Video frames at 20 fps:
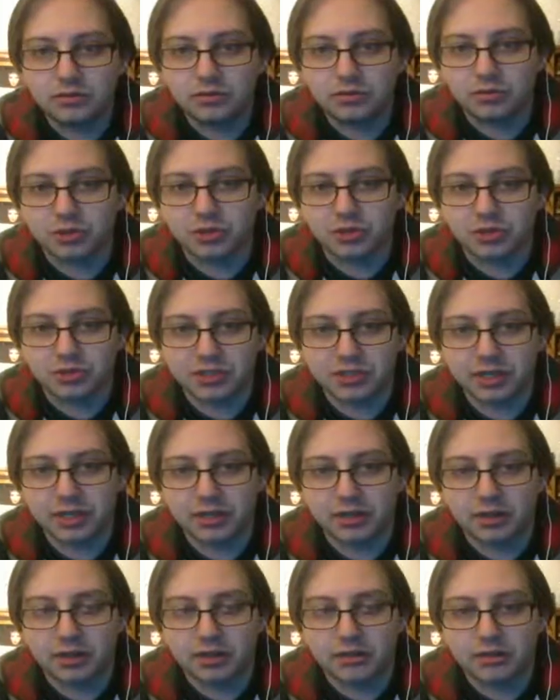What is your take
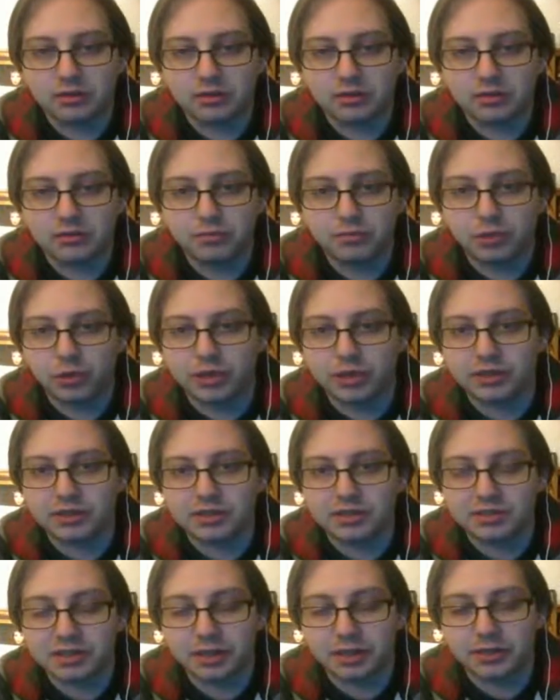on putting
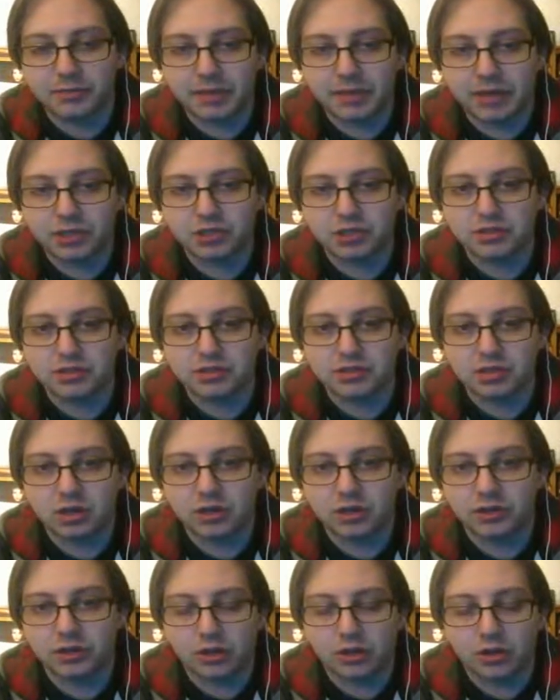these kind of matches
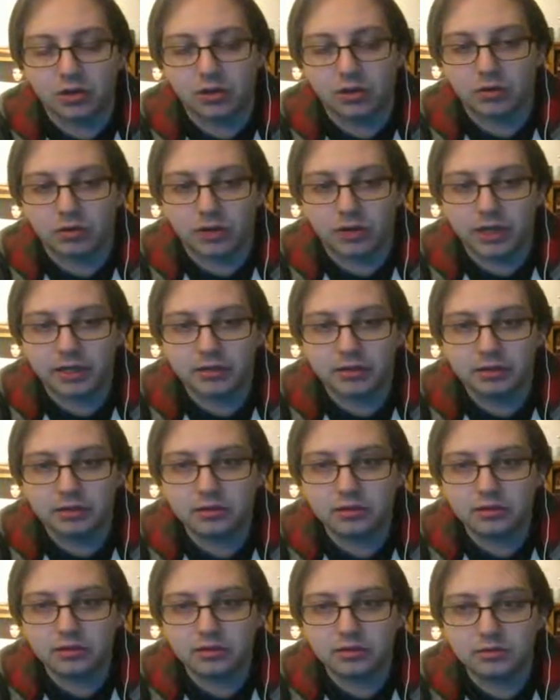on the card, Rad?
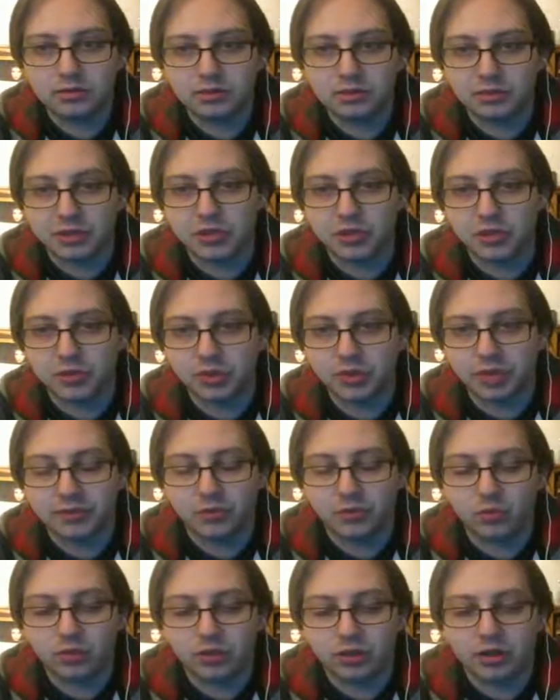Especially when you have
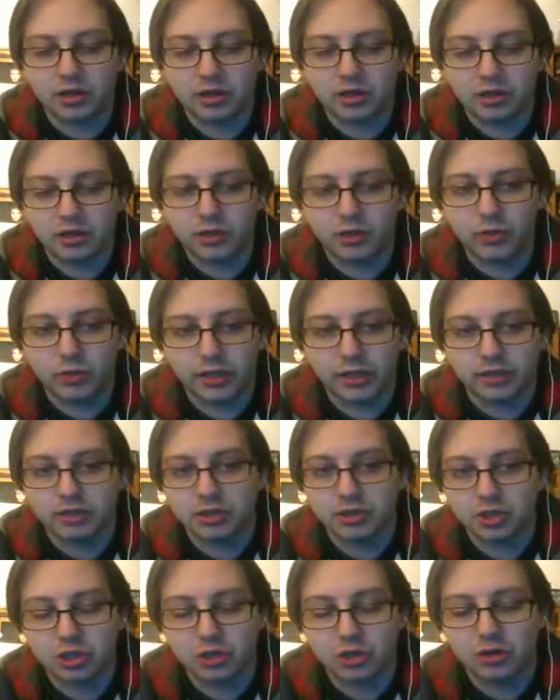a
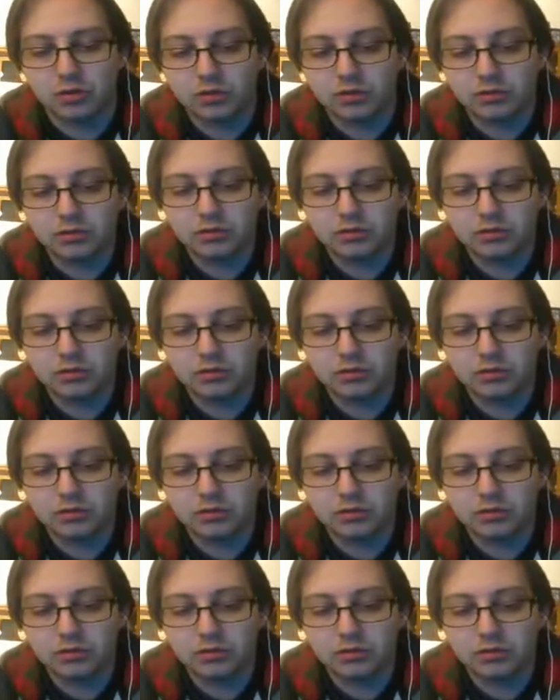weekly show.